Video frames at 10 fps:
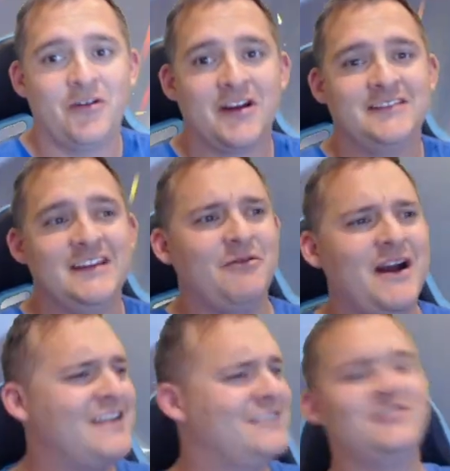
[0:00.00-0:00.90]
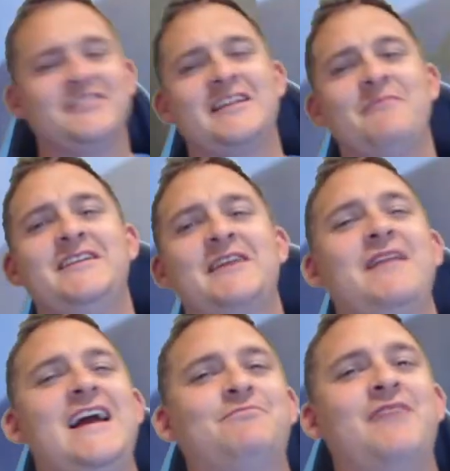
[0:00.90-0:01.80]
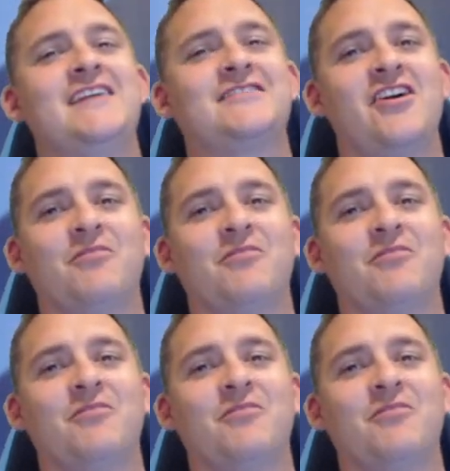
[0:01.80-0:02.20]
conceded. Why didn't you just let me take my last prize card,